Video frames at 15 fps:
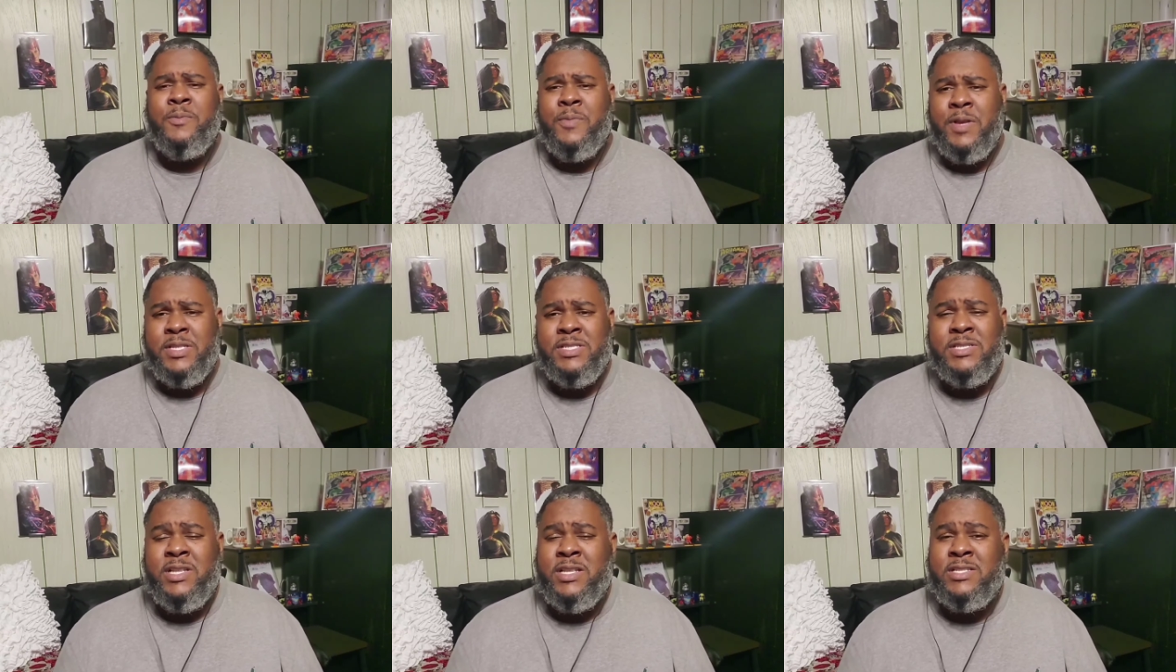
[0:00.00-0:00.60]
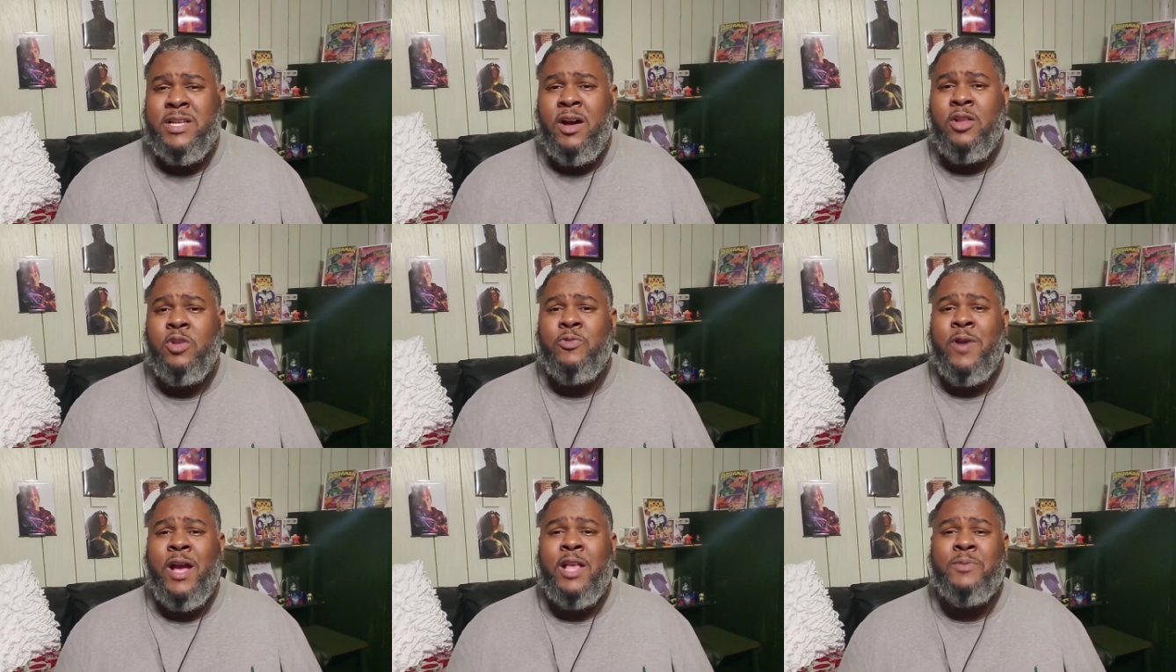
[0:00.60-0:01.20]
But it's all
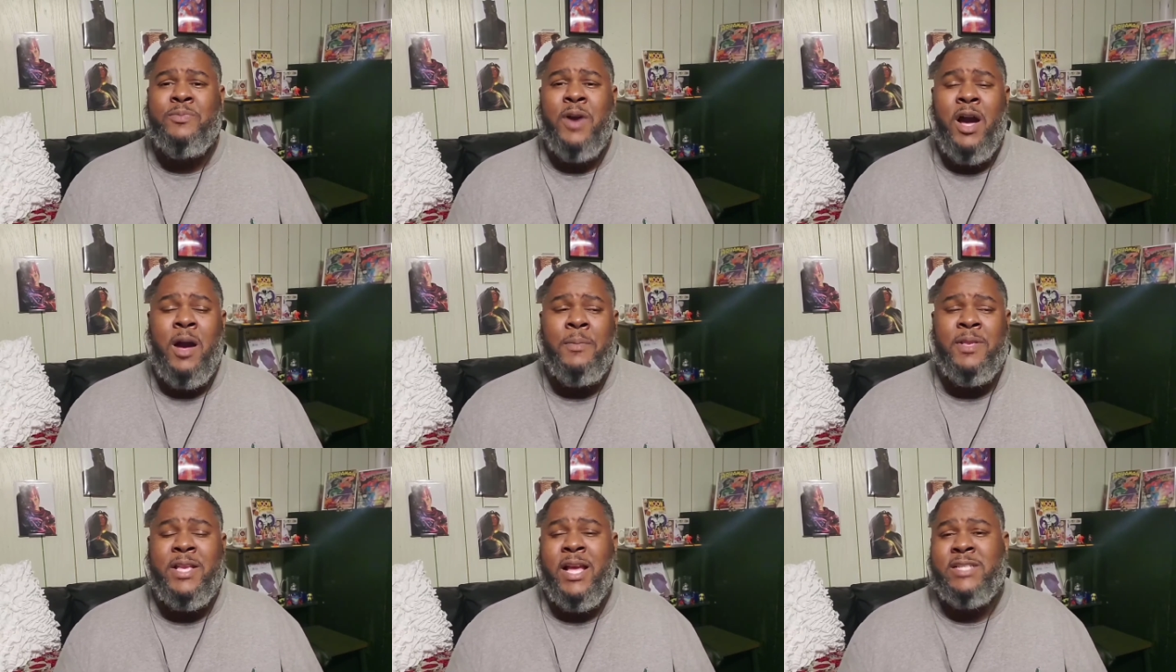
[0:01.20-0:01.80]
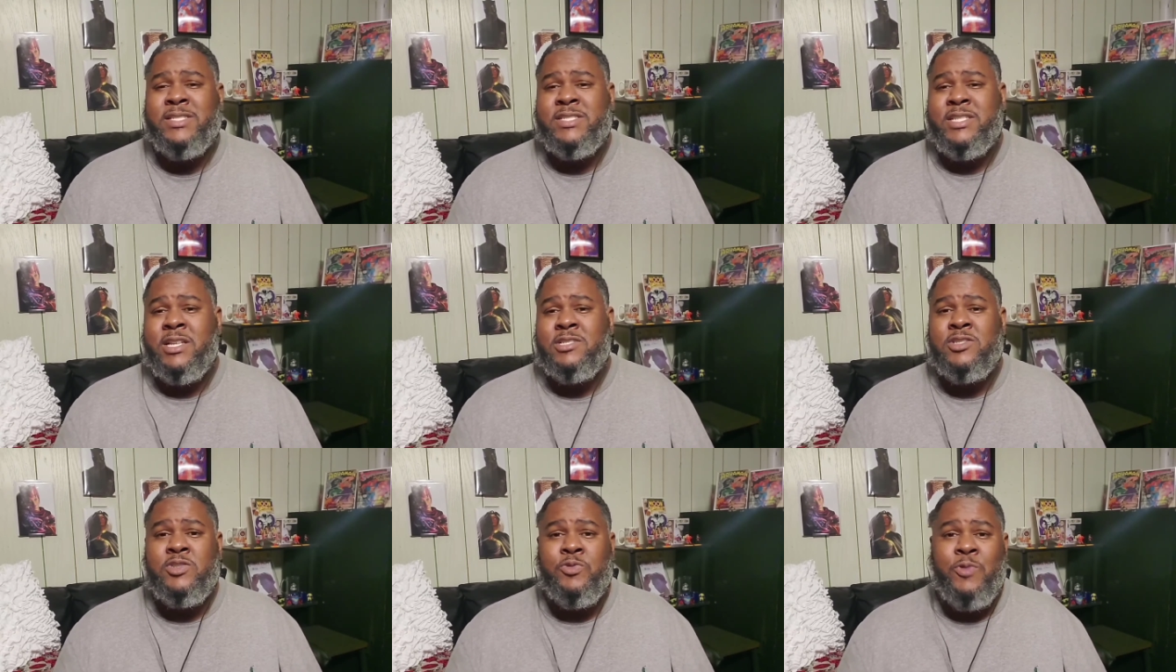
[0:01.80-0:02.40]
around Bob. It kind of
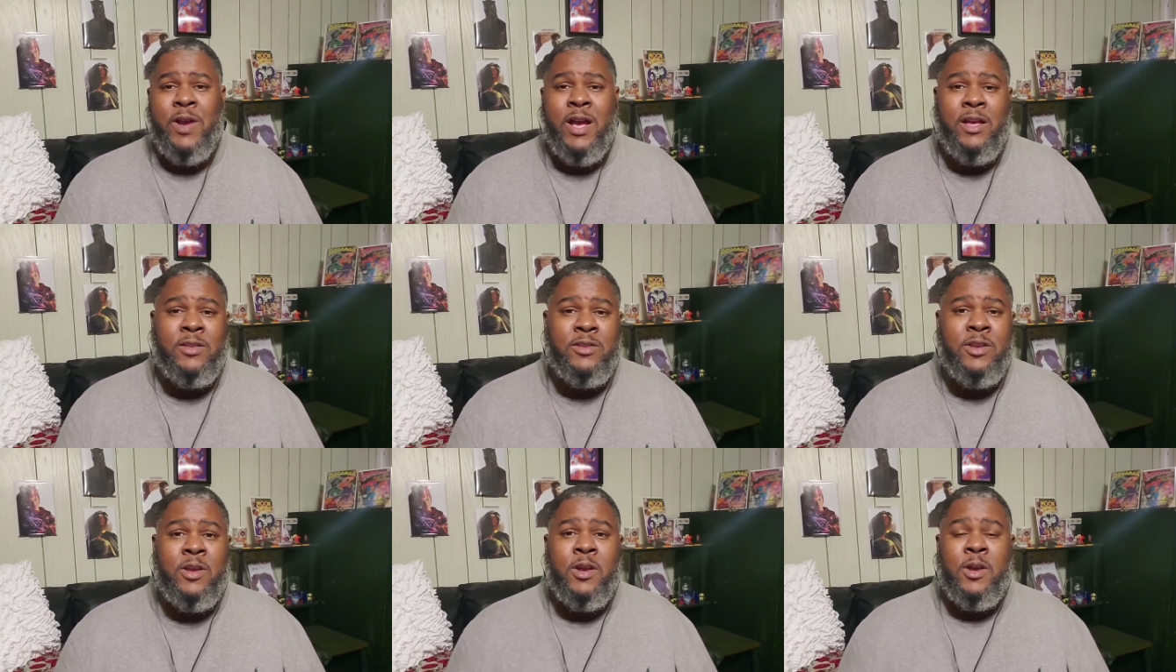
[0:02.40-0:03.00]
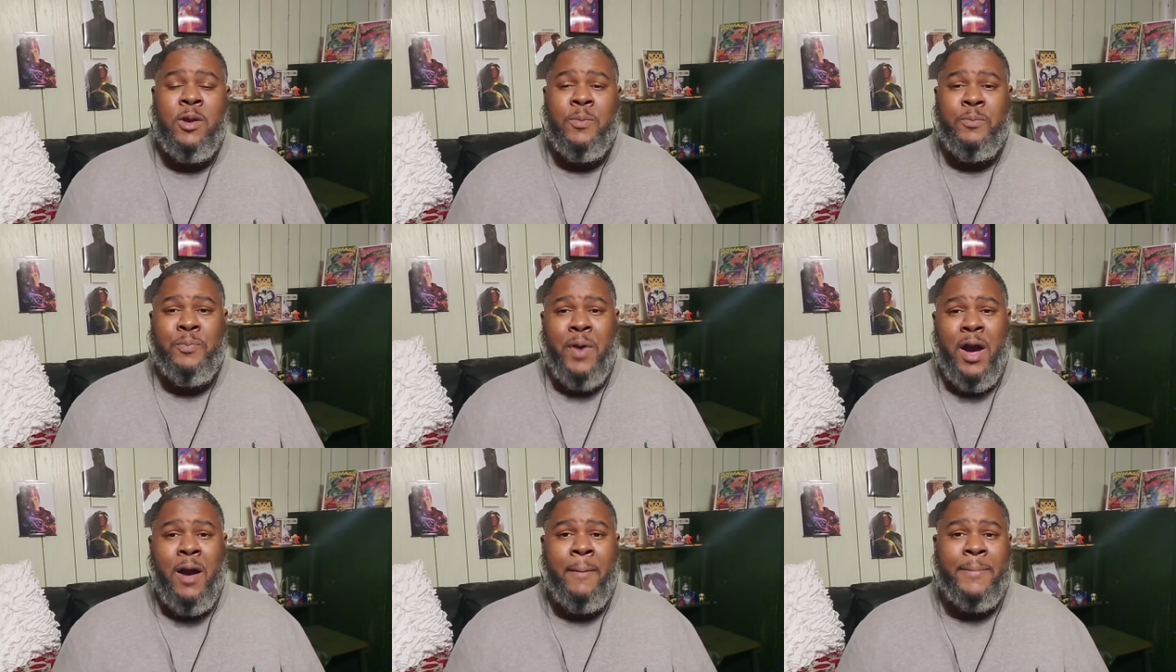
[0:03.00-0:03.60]
centers around
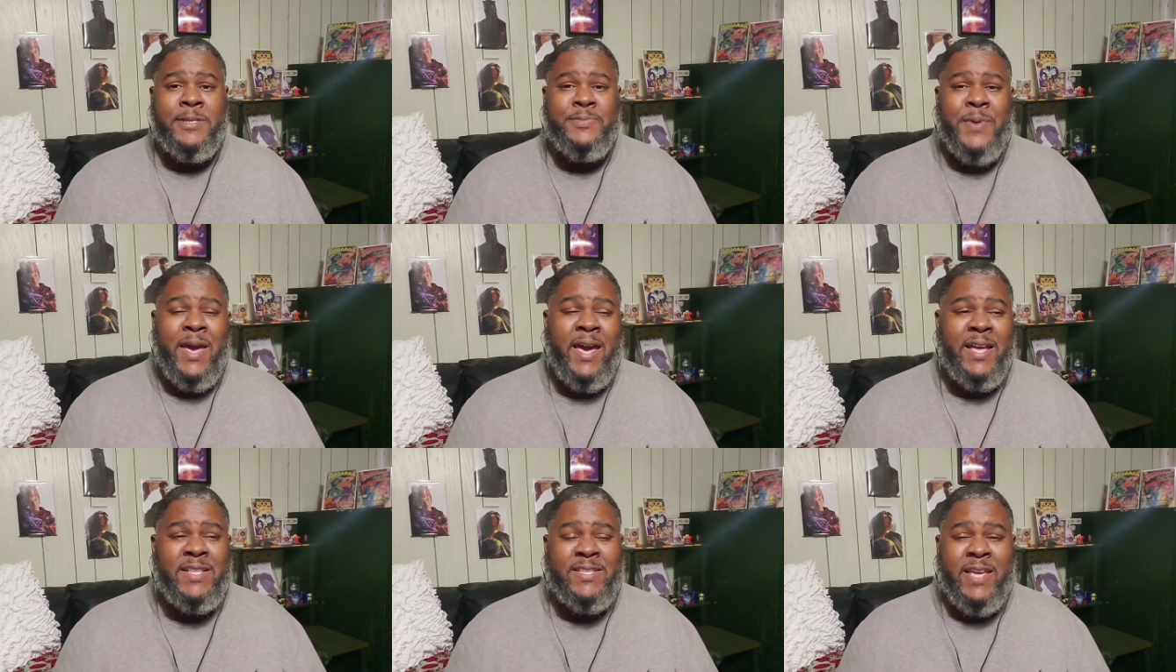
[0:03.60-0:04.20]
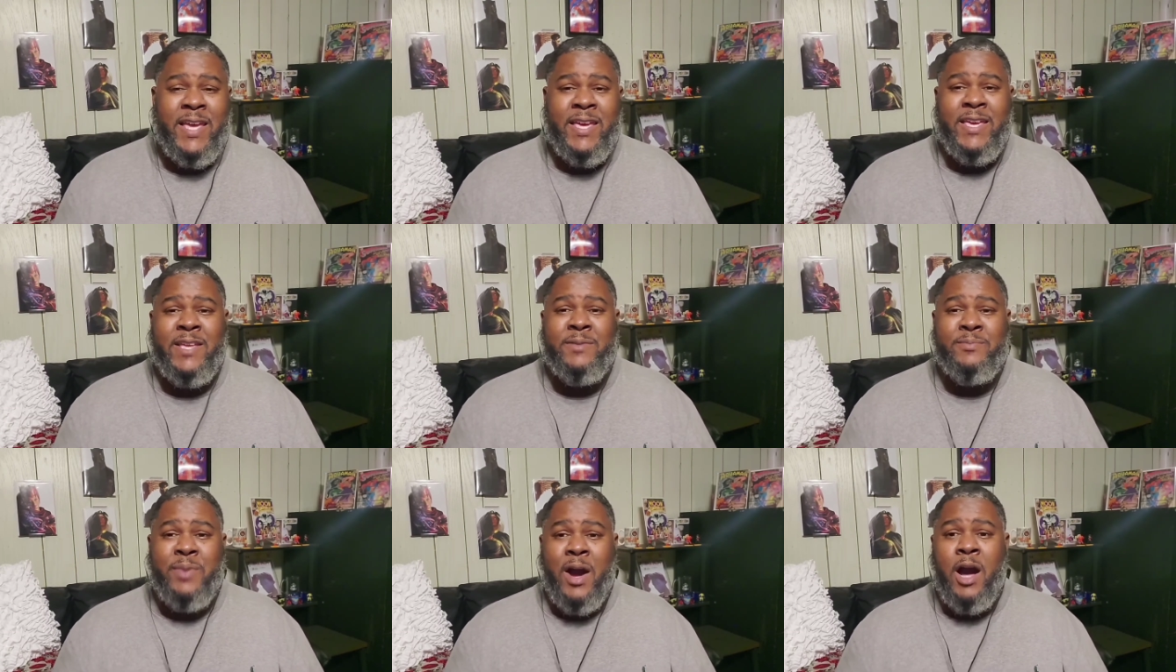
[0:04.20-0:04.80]
Bob's bad day
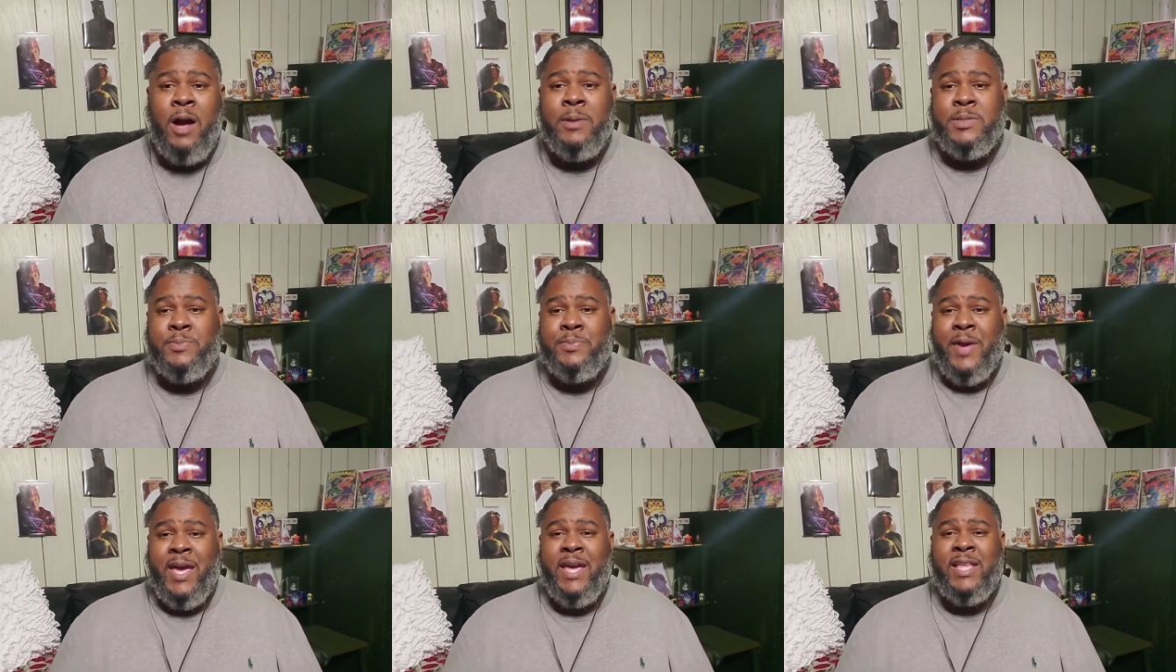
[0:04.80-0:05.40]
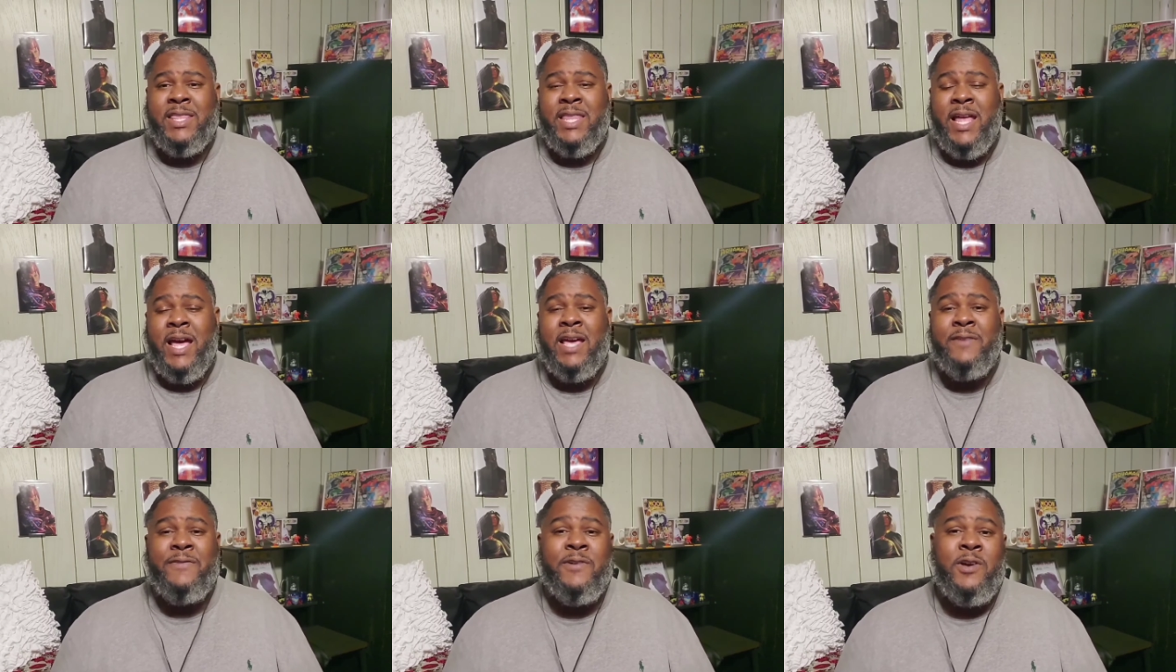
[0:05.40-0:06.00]
and Bob's bad
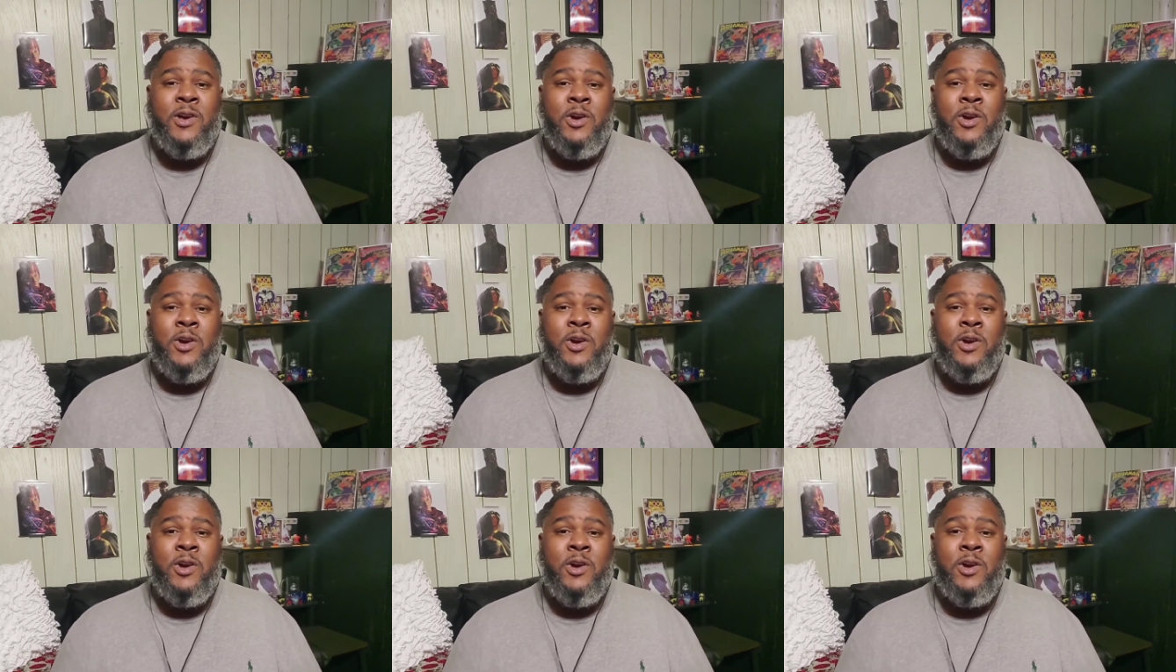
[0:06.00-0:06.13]
life,